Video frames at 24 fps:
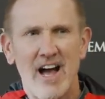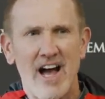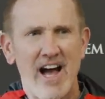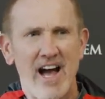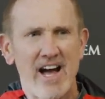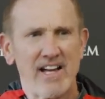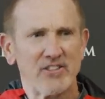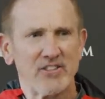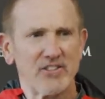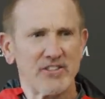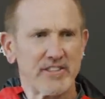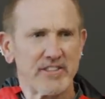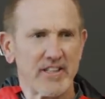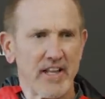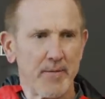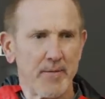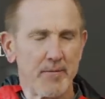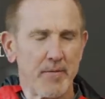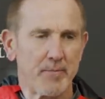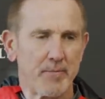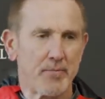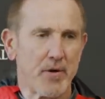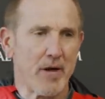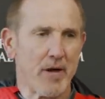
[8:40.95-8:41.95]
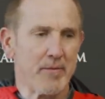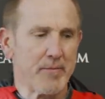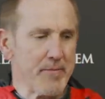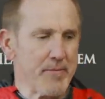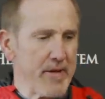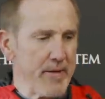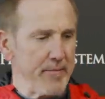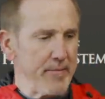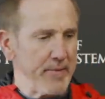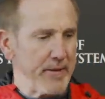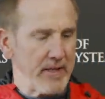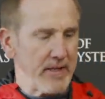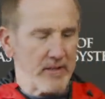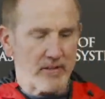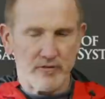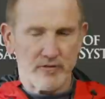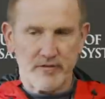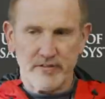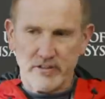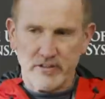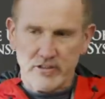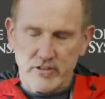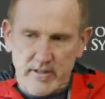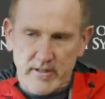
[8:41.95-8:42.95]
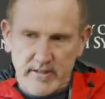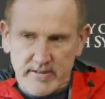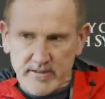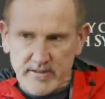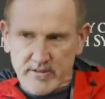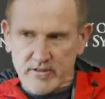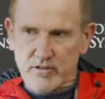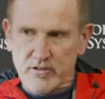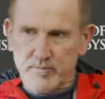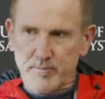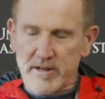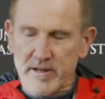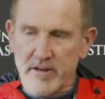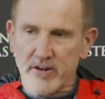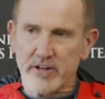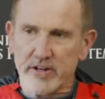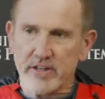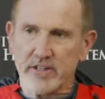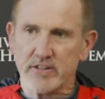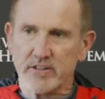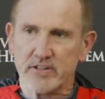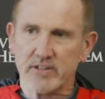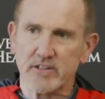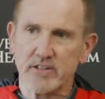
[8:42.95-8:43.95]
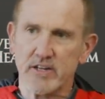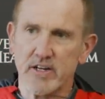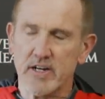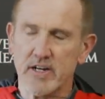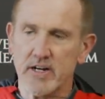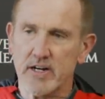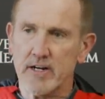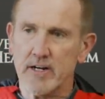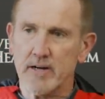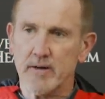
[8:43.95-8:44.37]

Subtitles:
I just have, but probably maybe because of its experience.